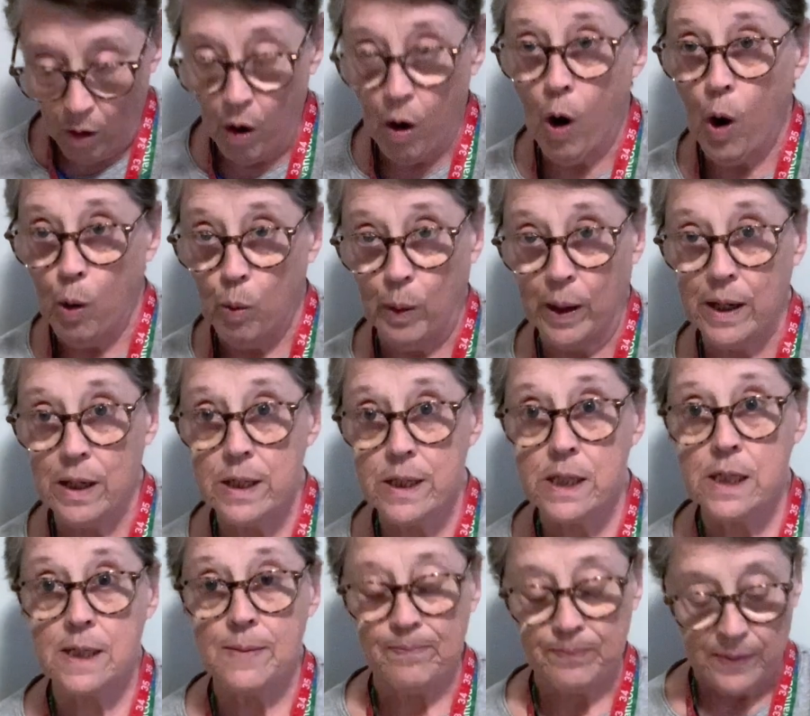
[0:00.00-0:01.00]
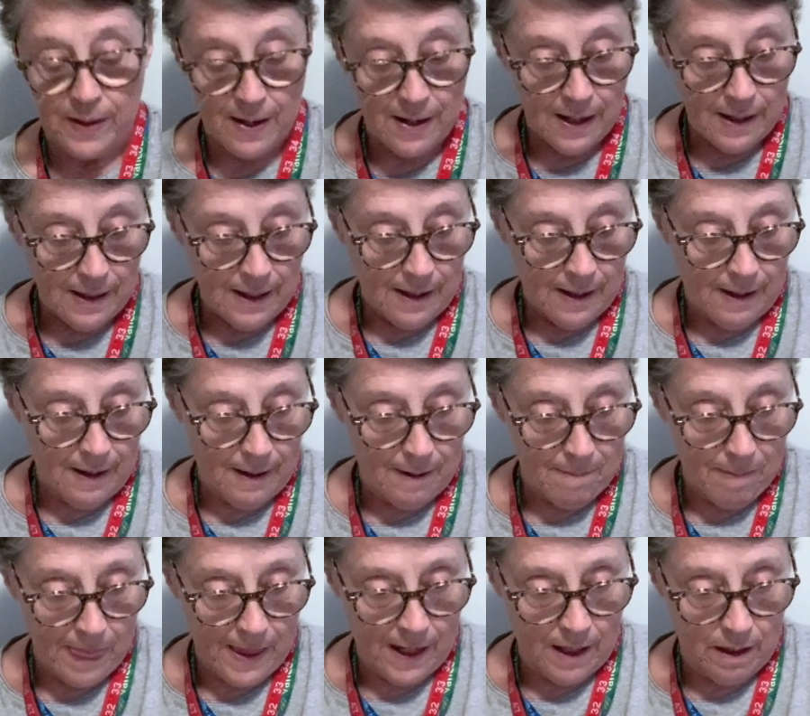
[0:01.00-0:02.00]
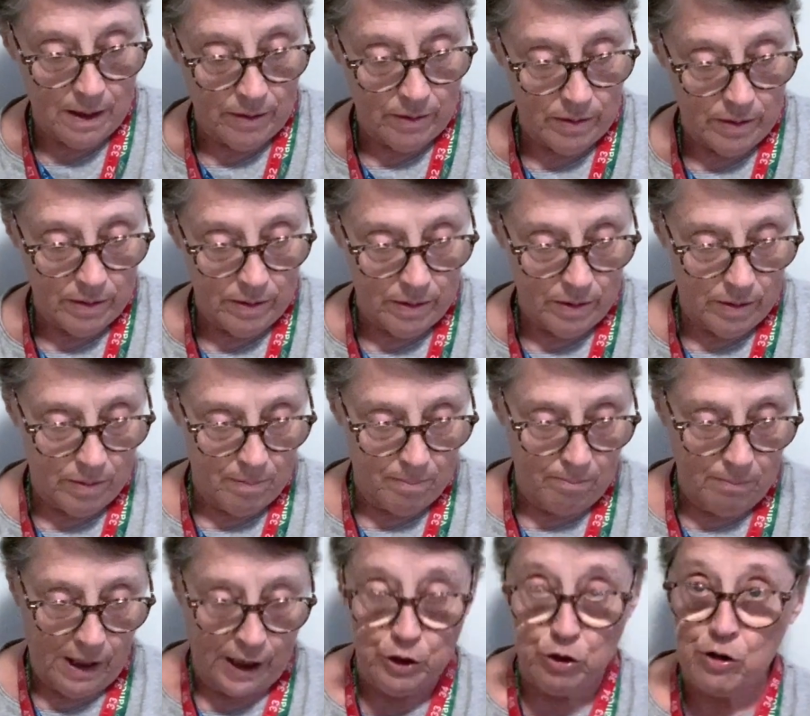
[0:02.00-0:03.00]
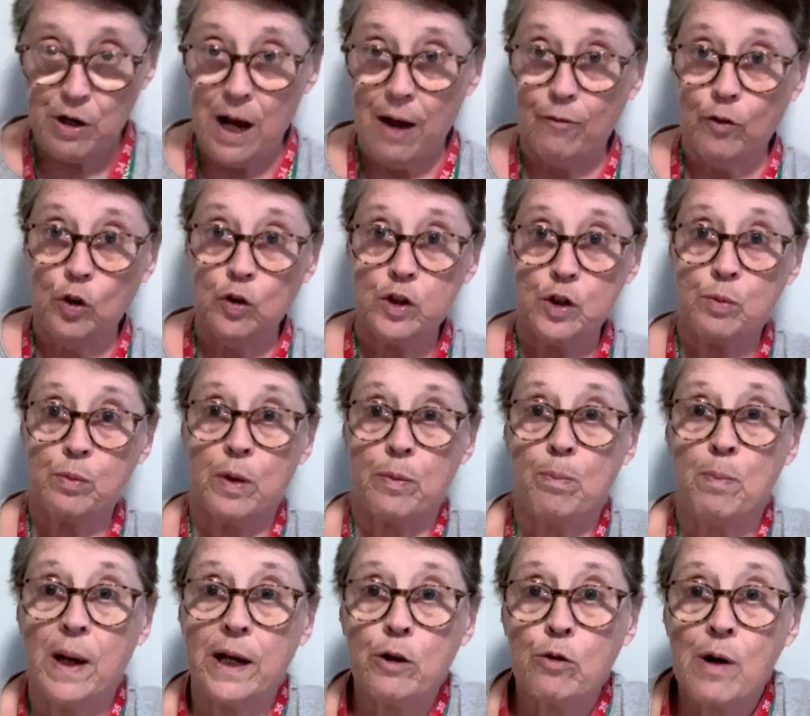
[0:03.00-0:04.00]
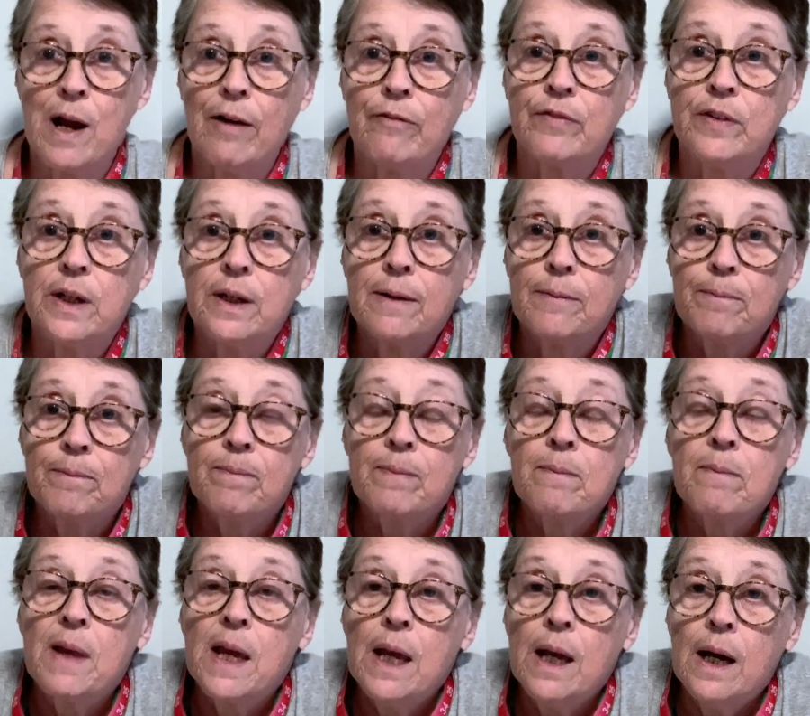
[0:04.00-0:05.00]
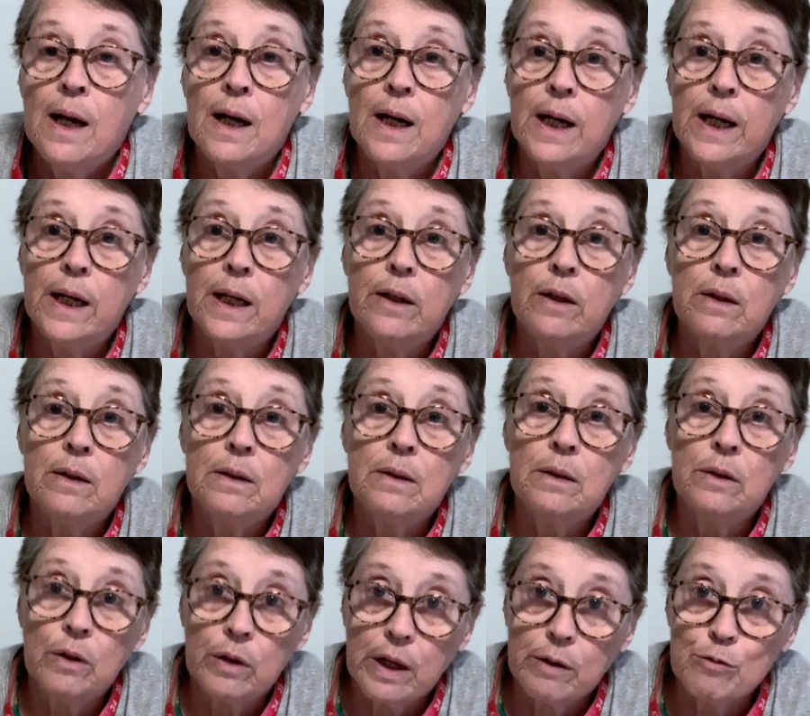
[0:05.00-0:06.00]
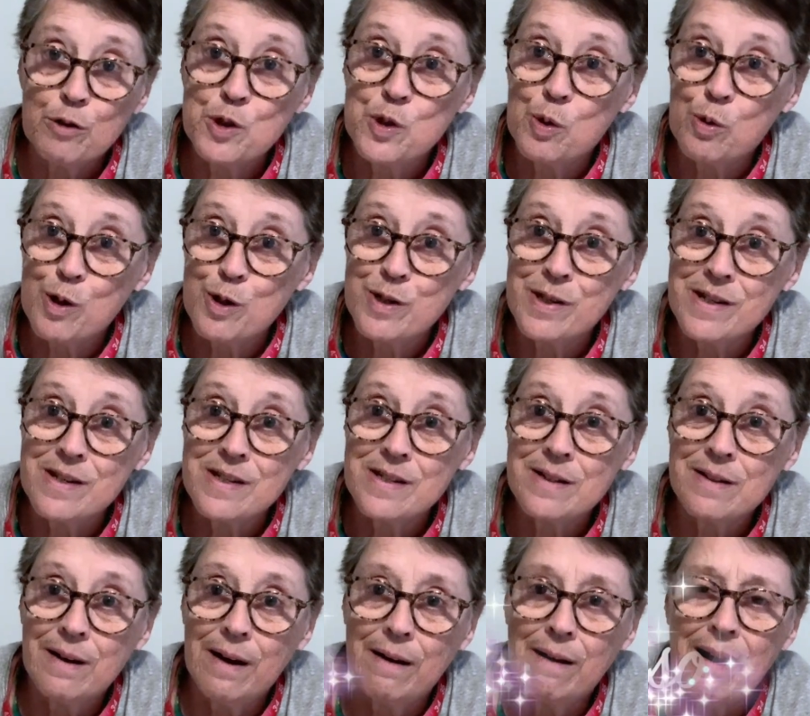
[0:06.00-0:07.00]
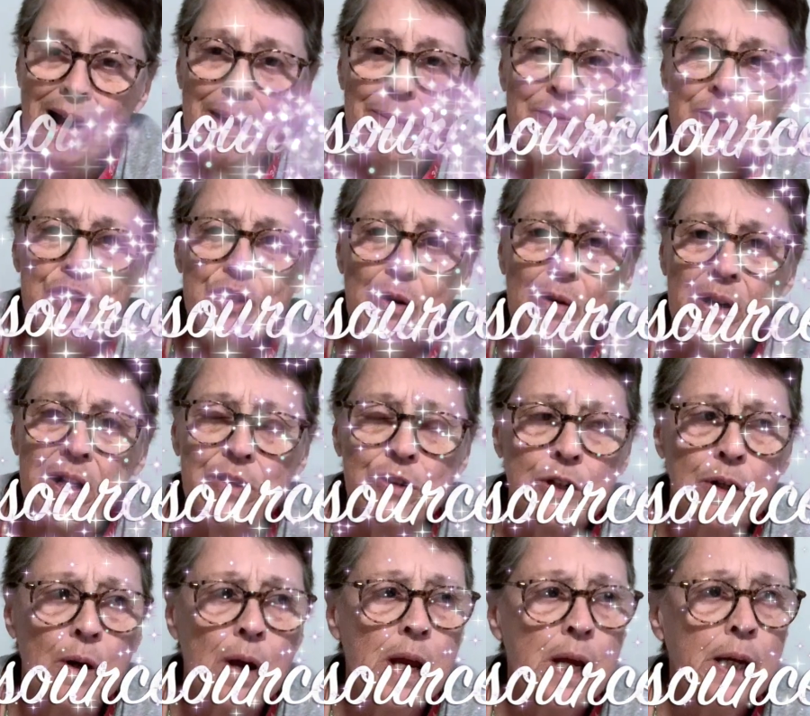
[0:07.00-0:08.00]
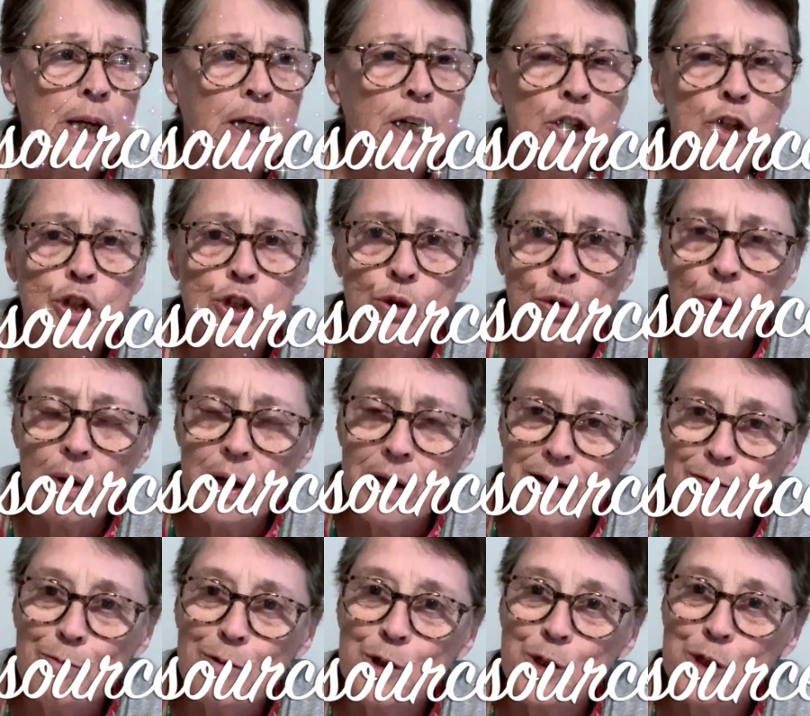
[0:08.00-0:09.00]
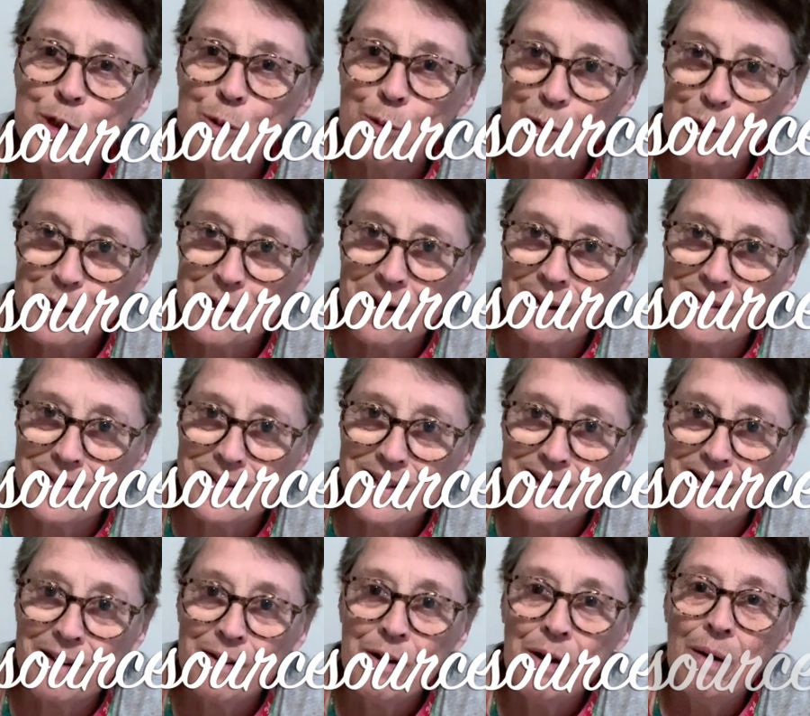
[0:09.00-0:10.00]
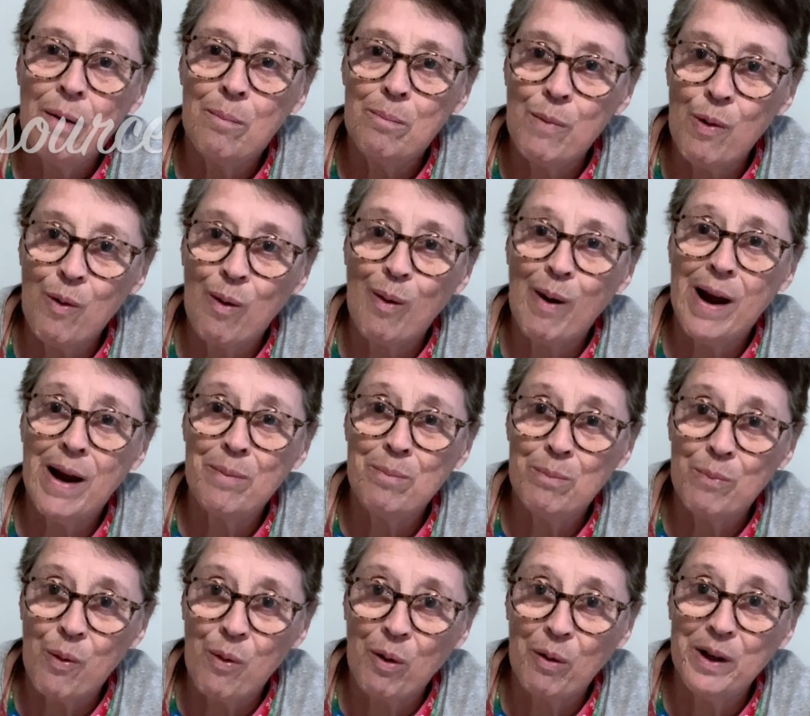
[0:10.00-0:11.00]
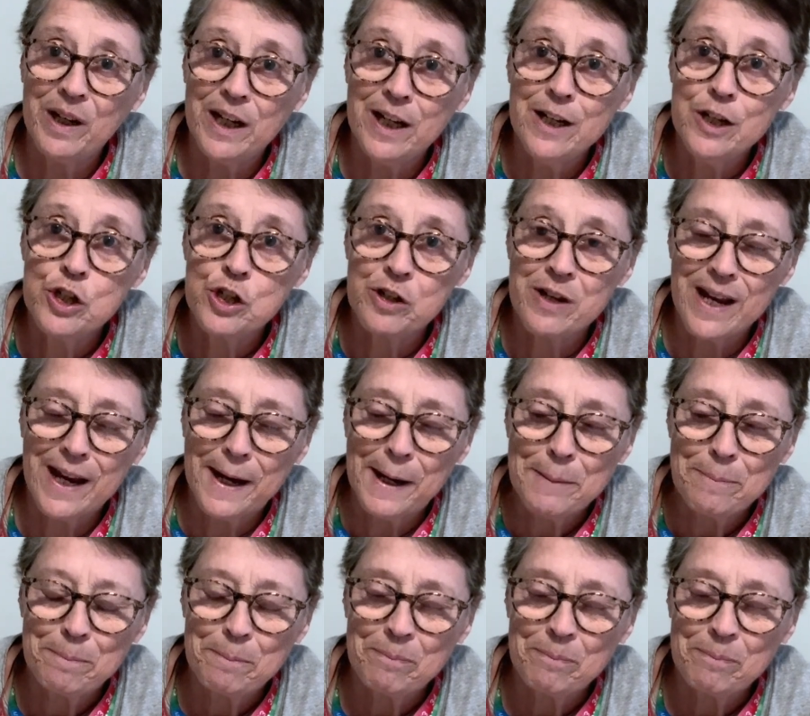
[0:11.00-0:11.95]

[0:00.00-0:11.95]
always in my travels with my crafting, I look at resources, and I'm starting to enjoy resource hunting more and more each day.